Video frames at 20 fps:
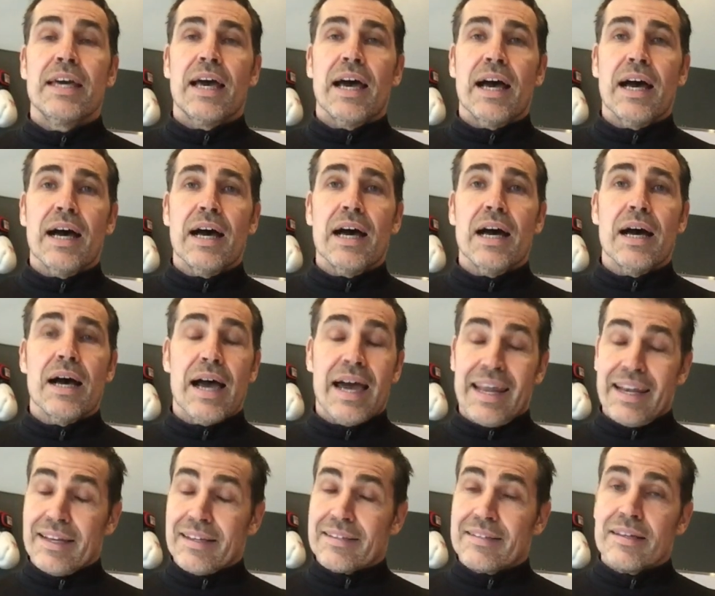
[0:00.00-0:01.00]
Uh,
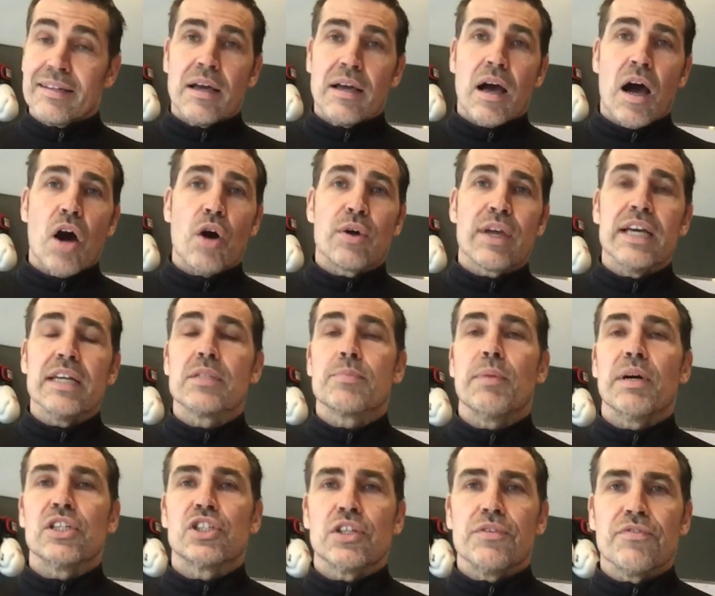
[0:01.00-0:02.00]
and I'll get as
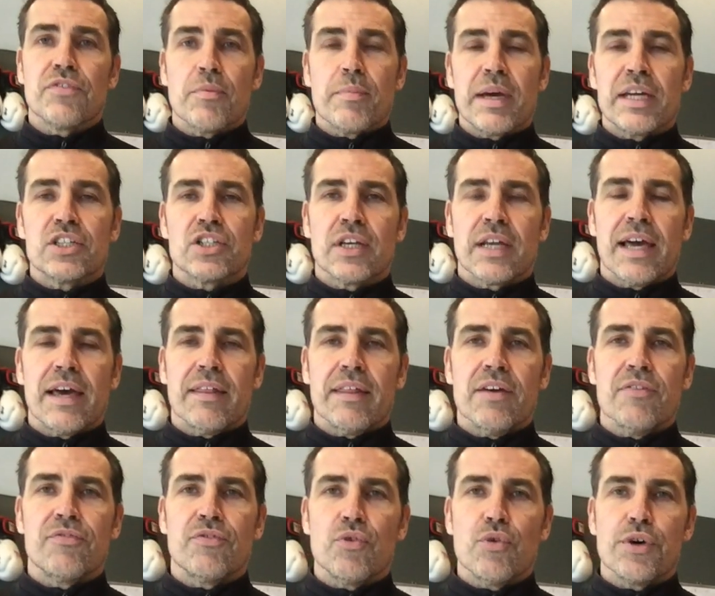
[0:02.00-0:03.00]
much information out
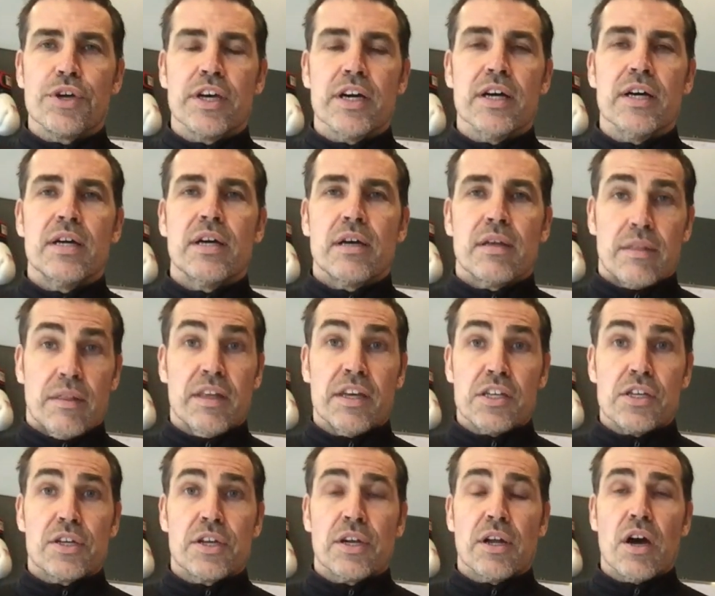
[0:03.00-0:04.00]
there for you that
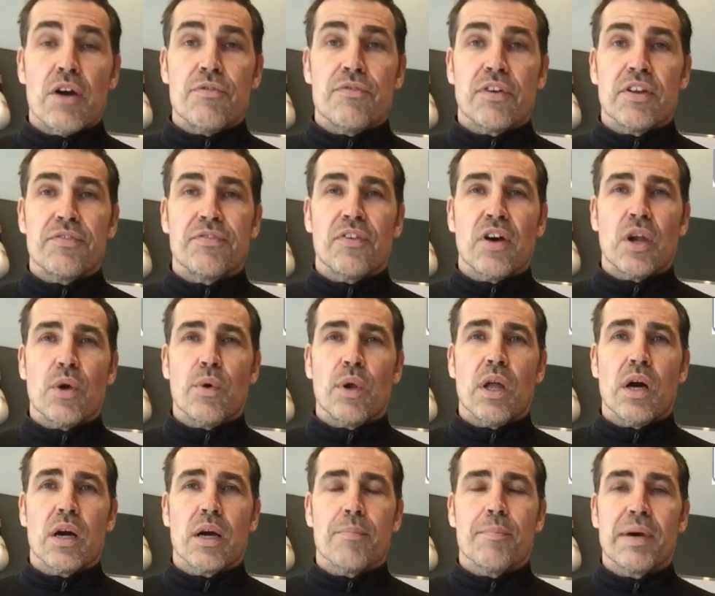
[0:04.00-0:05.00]
you can hopefully follow
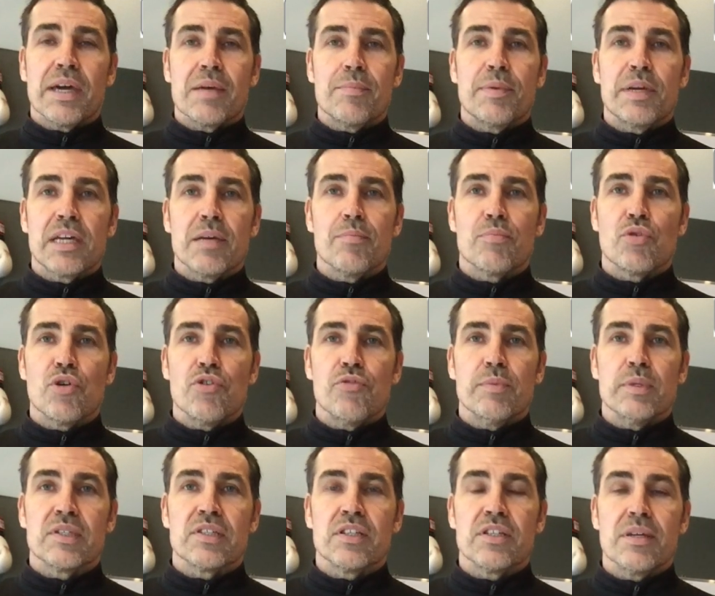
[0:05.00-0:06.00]
along and make big
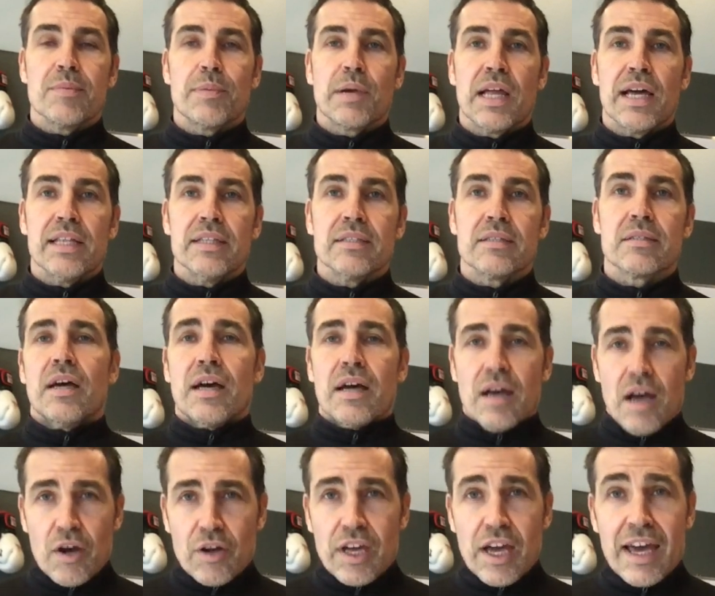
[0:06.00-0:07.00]
improvements in your plans.
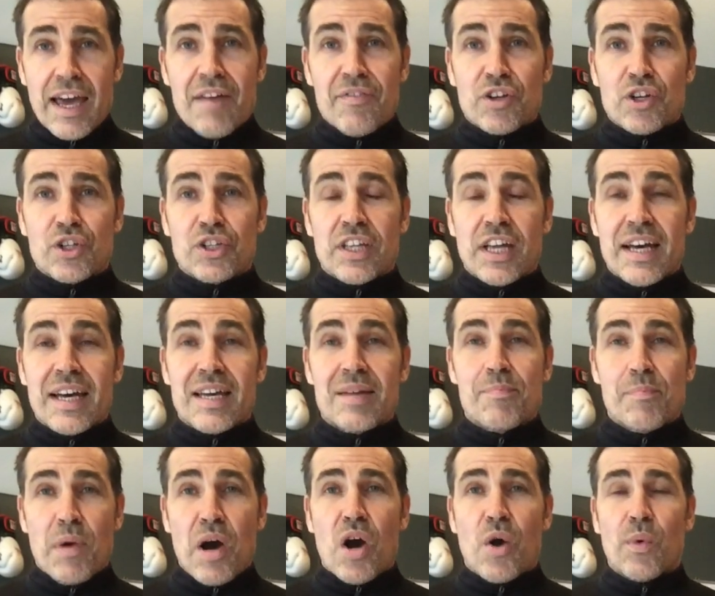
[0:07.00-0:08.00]
Okay, have a good day.
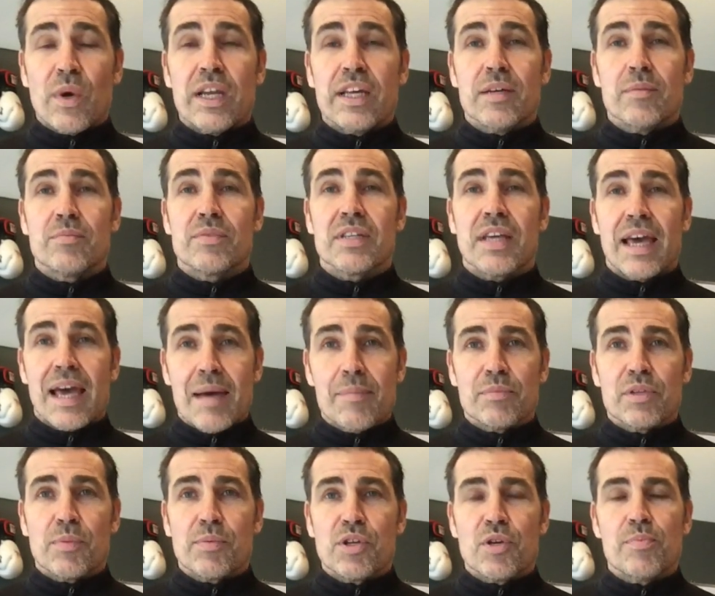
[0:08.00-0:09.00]
Mark Williams,
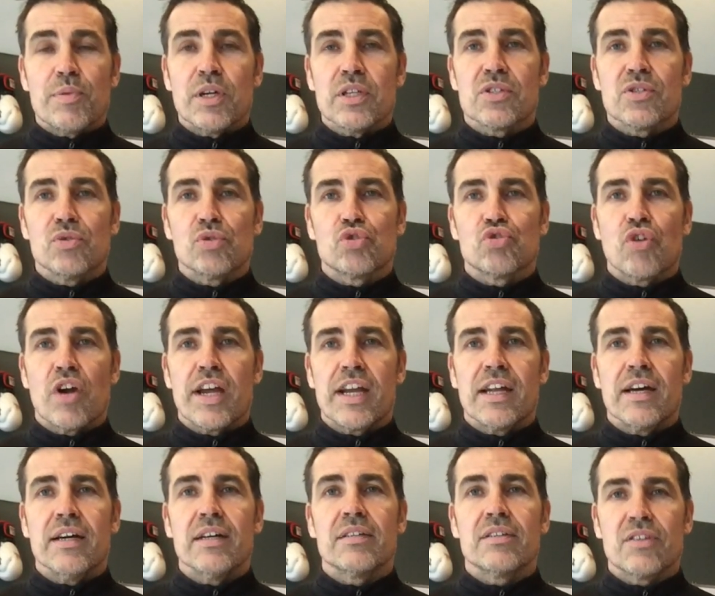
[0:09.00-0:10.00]

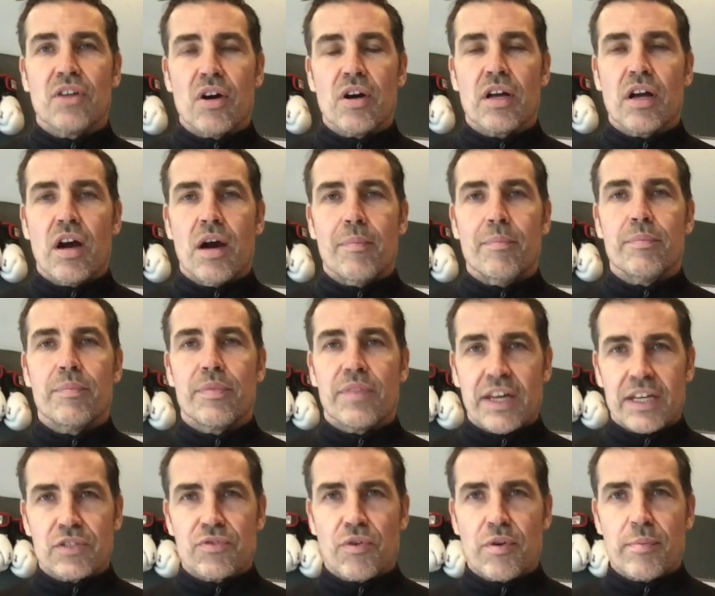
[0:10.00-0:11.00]
mwpersonaltrainer.com.
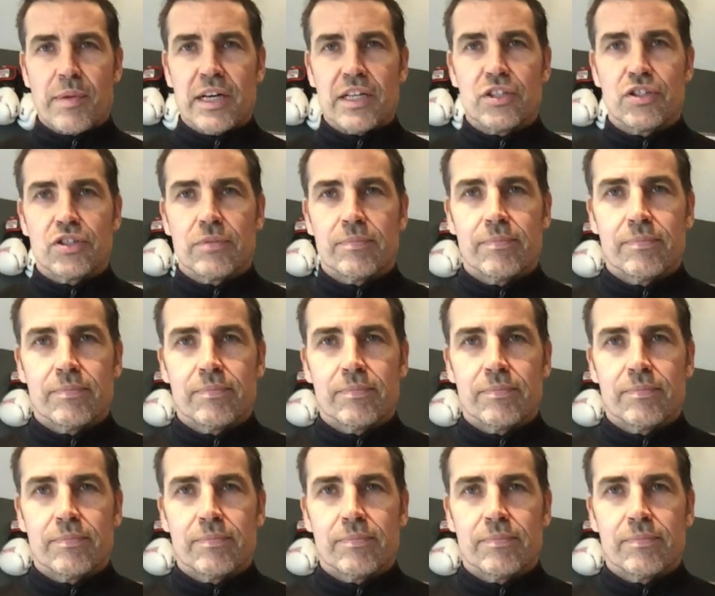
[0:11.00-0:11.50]
Thanks very much.